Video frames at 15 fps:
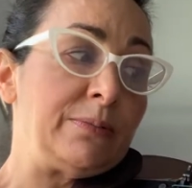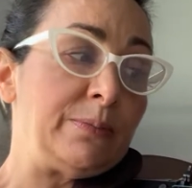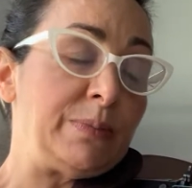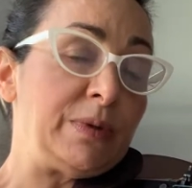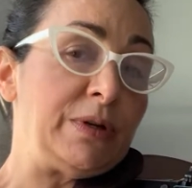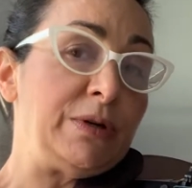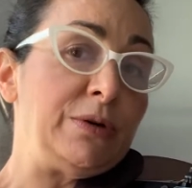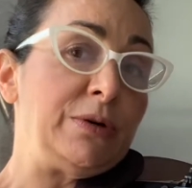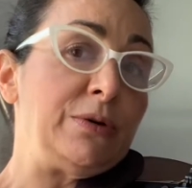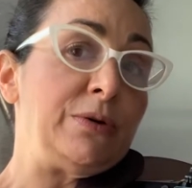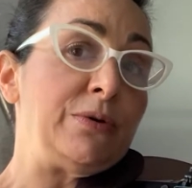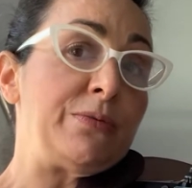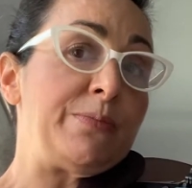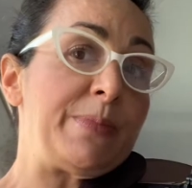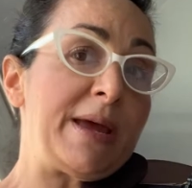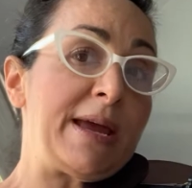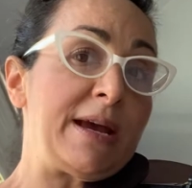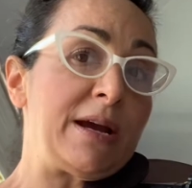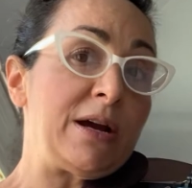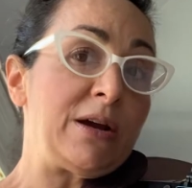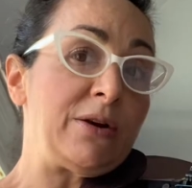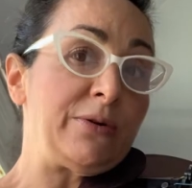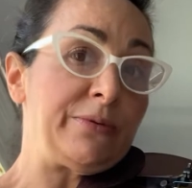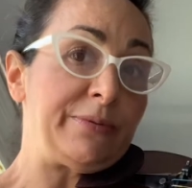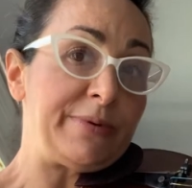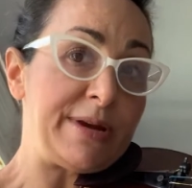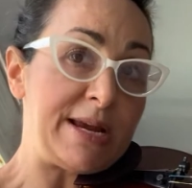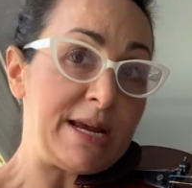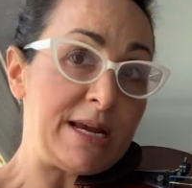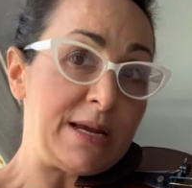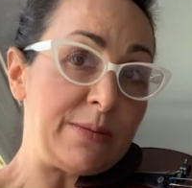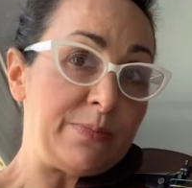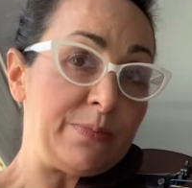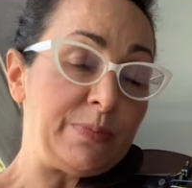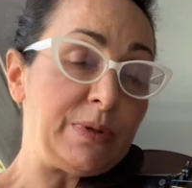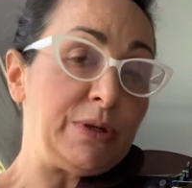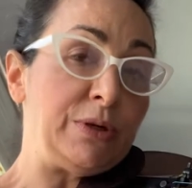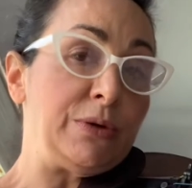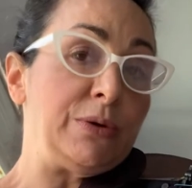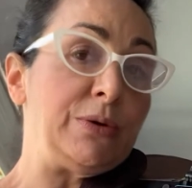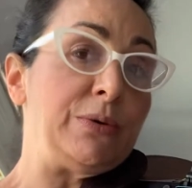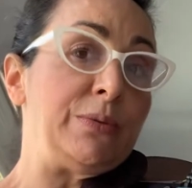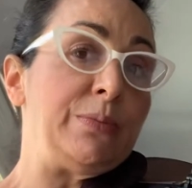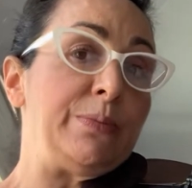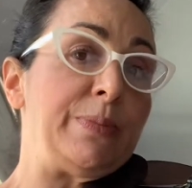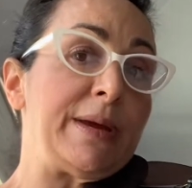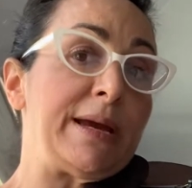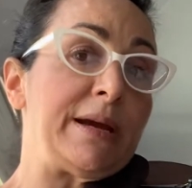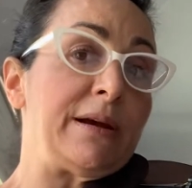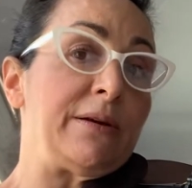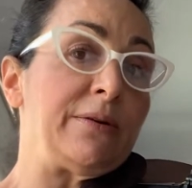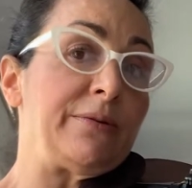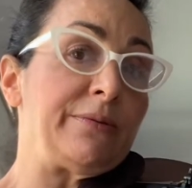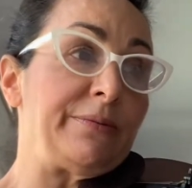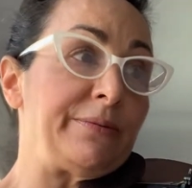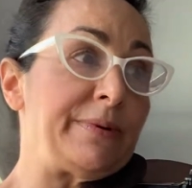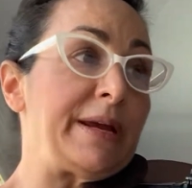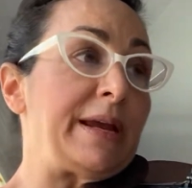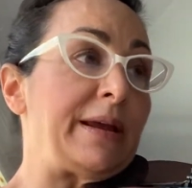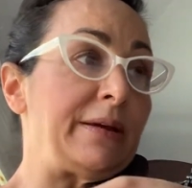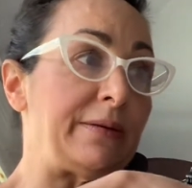Blueberry, blueberry.